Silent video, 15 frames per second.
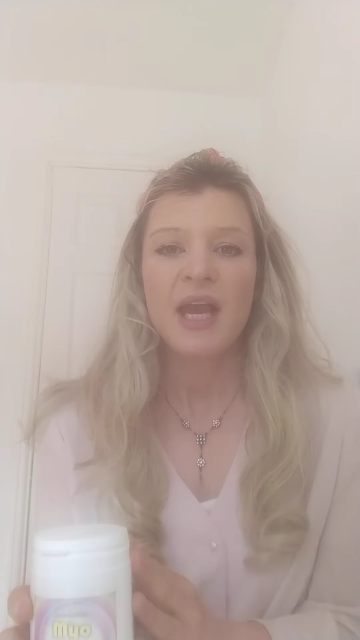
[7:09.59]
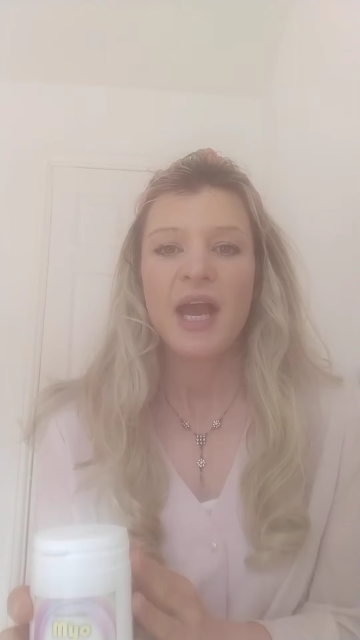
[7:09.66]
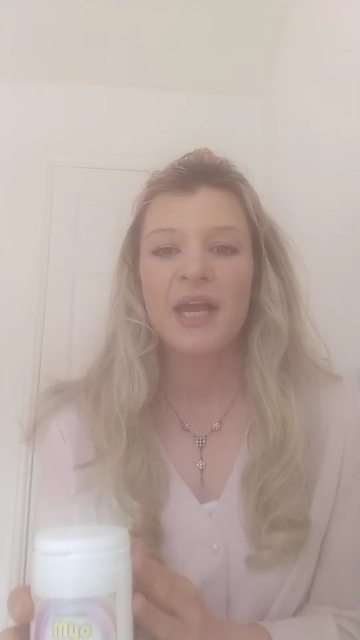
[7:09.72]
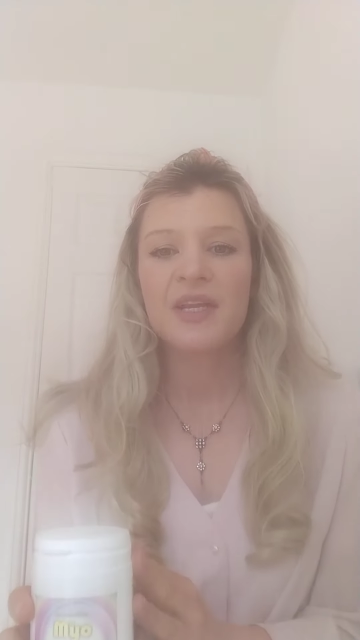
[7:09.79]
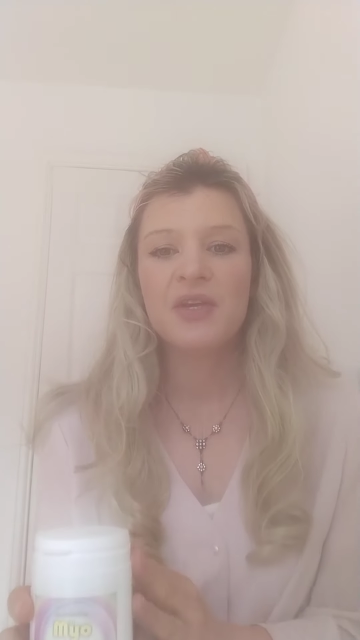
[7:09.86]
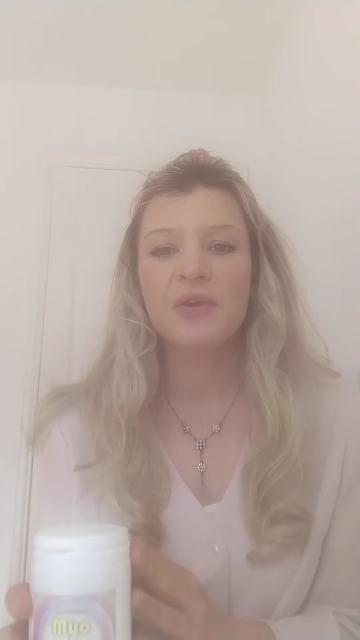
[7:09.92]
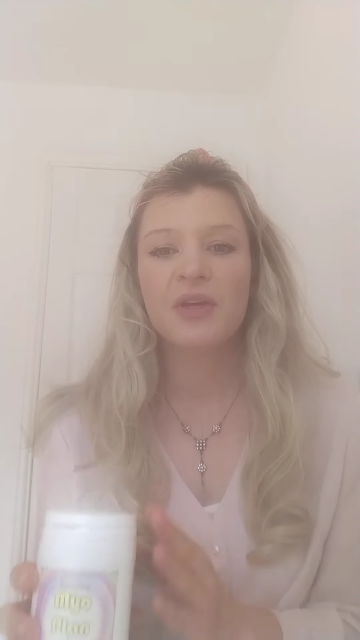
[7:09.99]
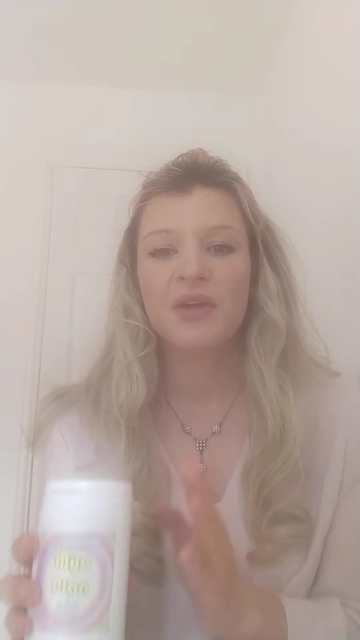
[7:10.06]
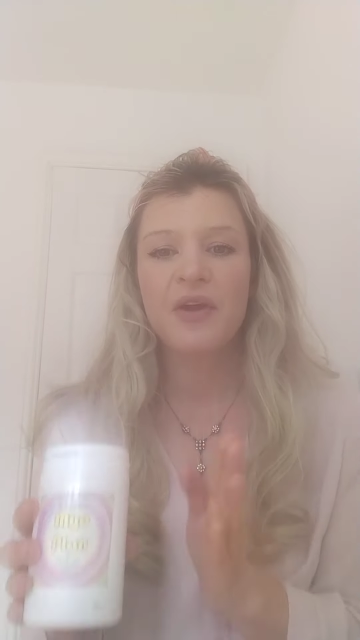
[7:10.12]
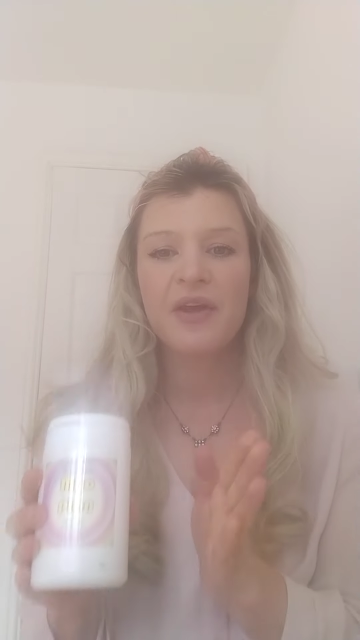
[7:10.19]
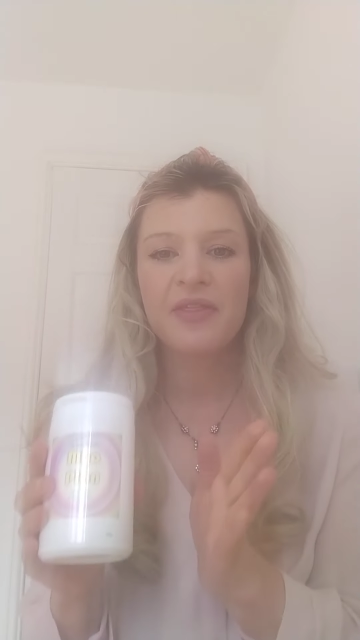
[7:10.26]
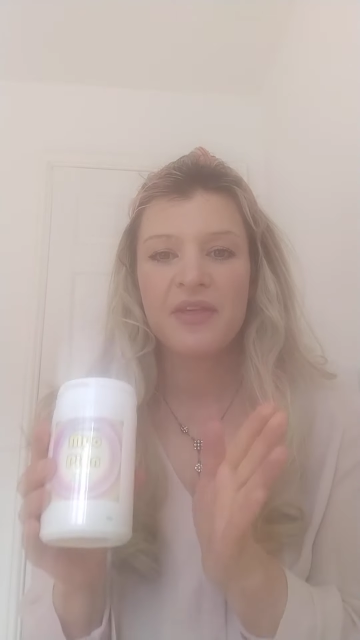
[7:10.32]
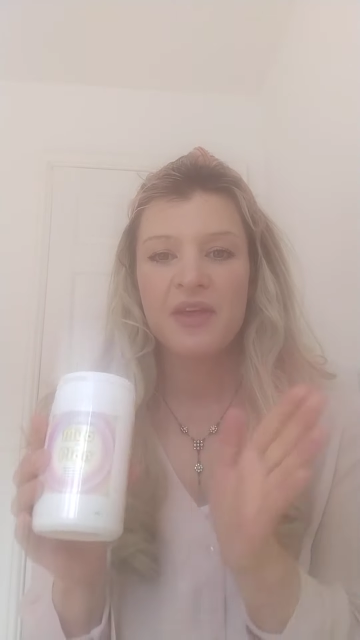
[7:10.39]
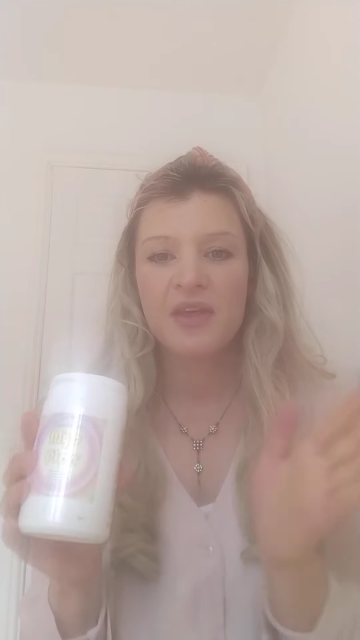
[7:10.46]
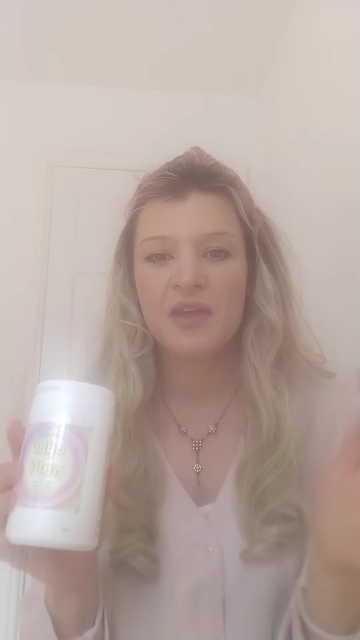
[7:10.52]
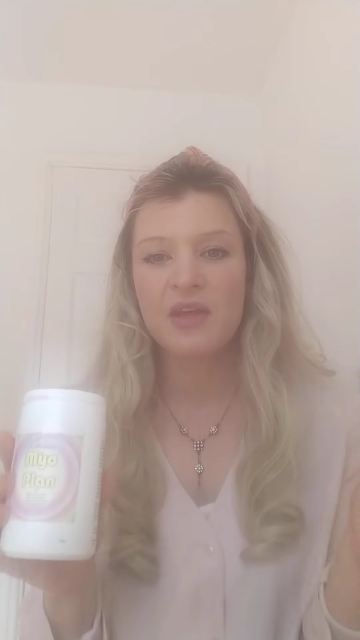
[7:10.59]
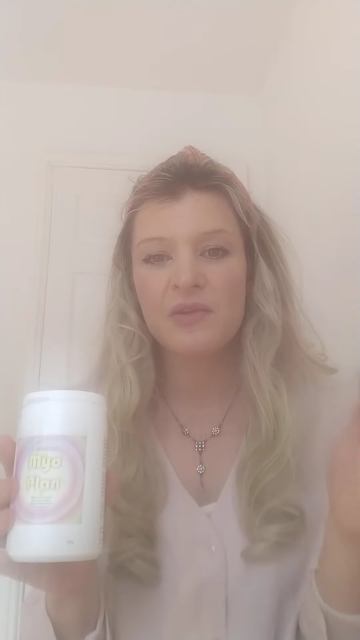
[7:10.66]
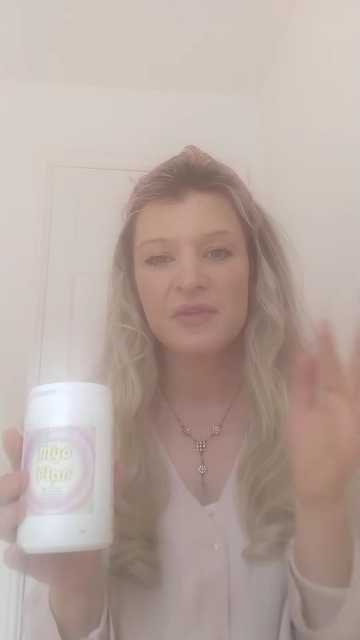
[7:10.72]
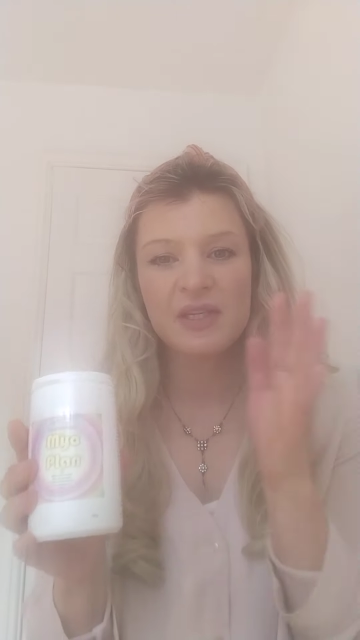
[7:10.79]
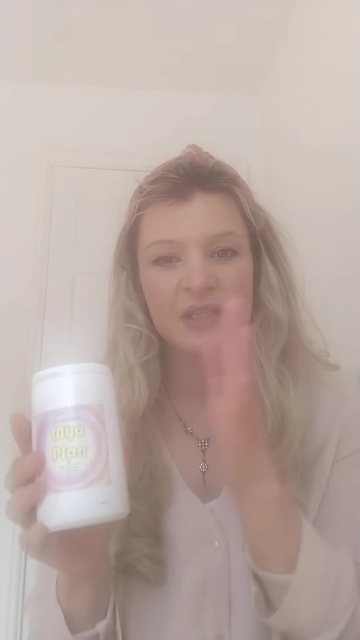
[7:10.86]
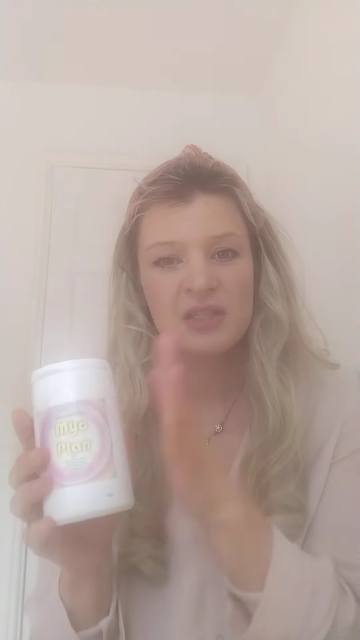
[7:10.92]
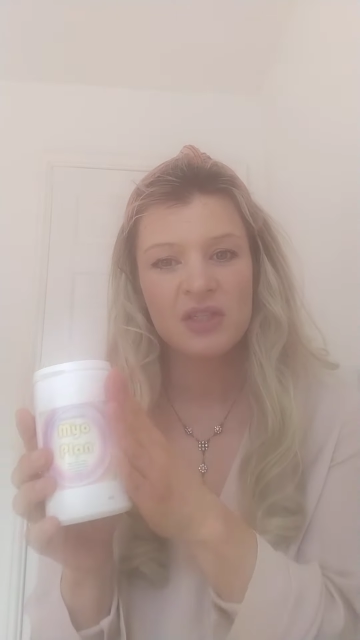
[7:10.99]
and you can either
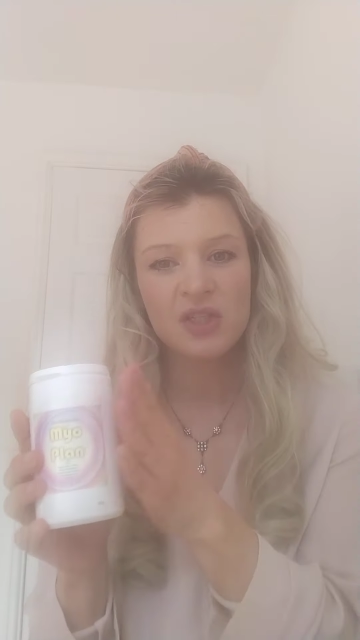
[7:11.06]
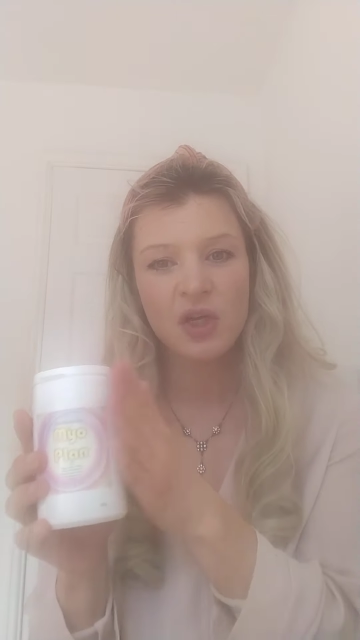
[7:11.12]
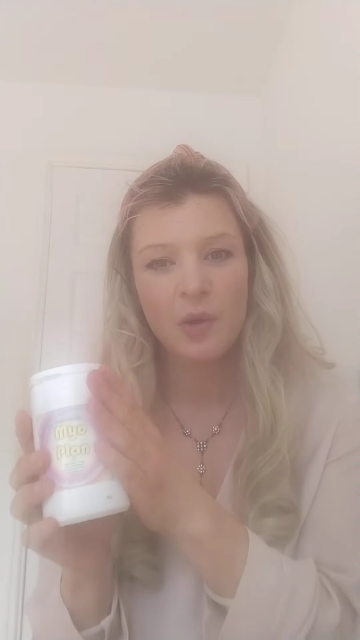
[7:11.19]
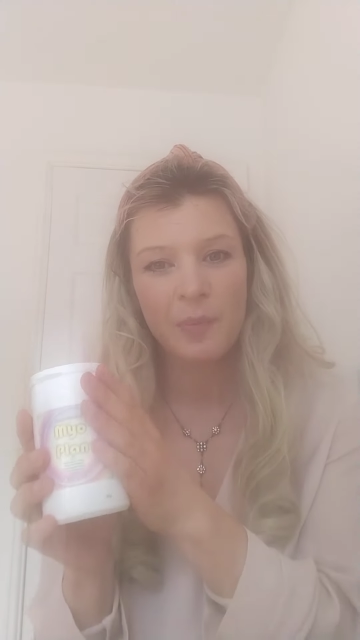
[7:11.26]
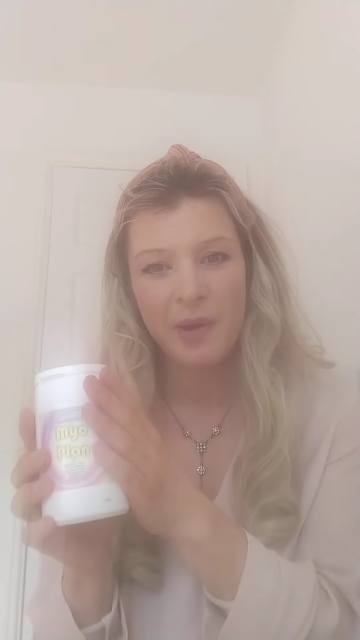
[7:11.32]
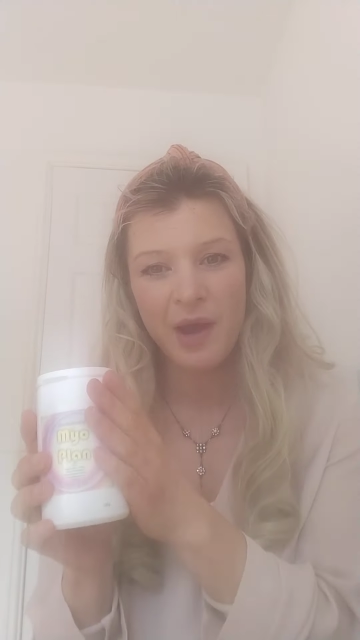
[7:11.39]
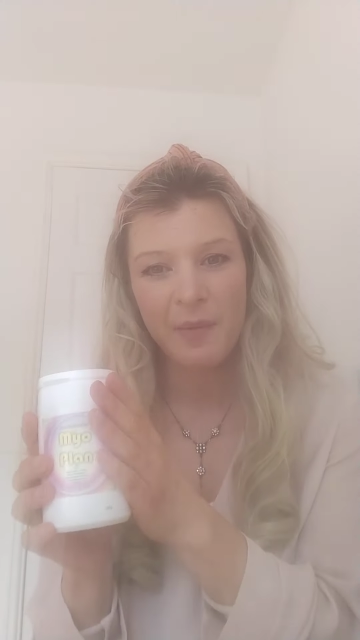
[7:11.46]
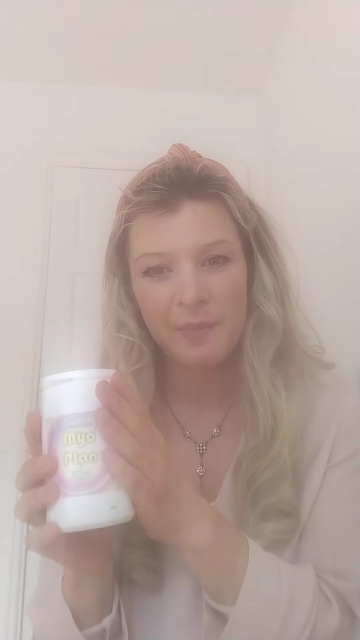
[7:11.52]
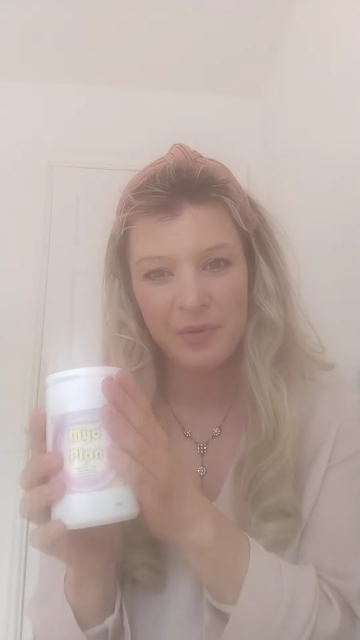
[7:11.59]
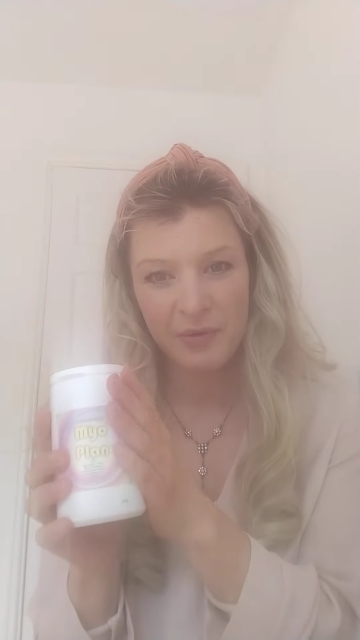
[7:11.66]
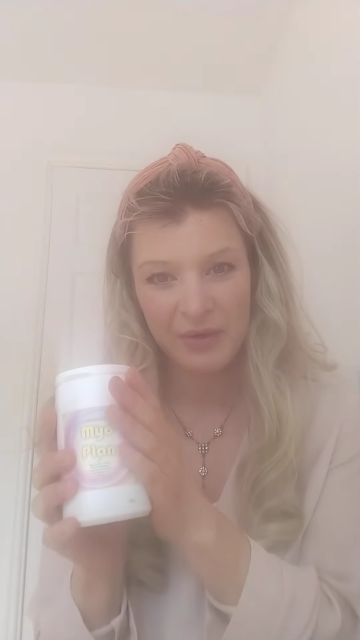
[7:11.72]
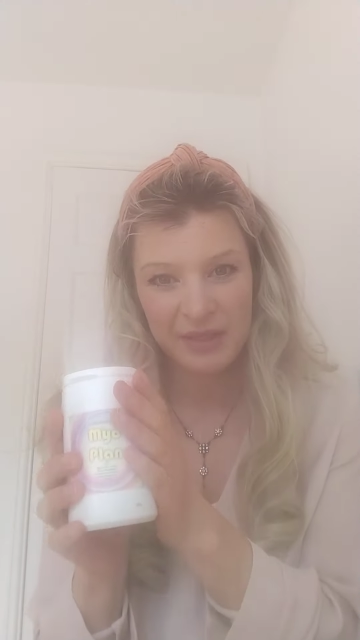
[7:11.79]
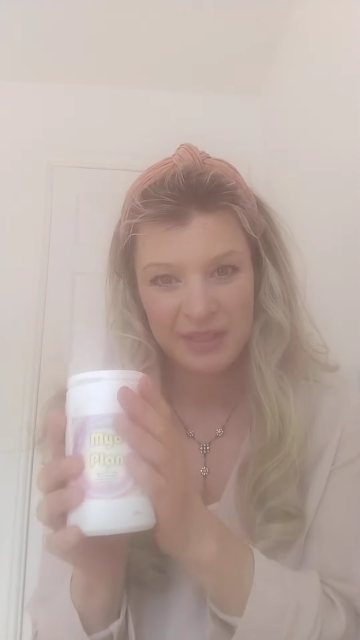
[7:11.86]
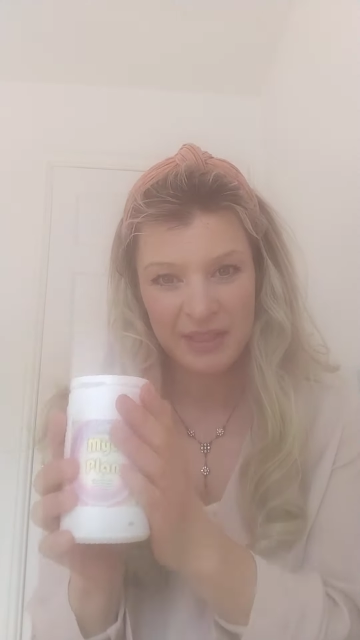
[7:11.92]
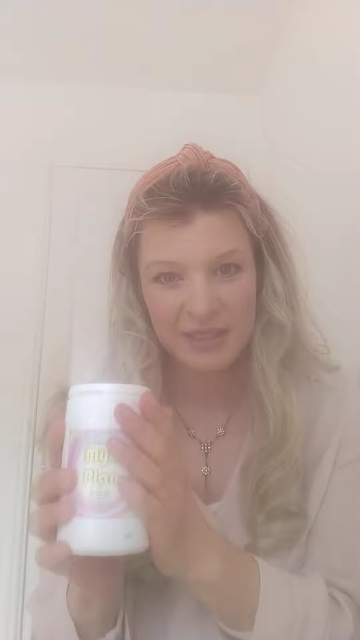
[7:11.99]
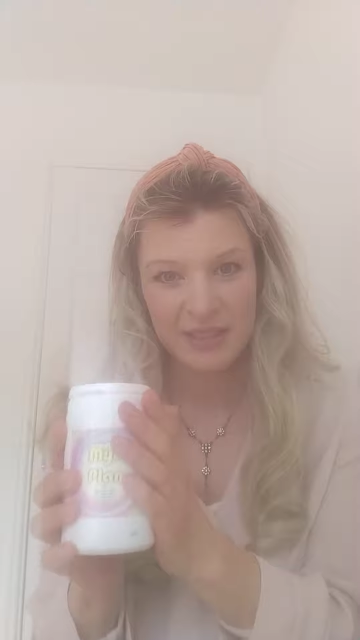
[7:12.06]
use it to top up your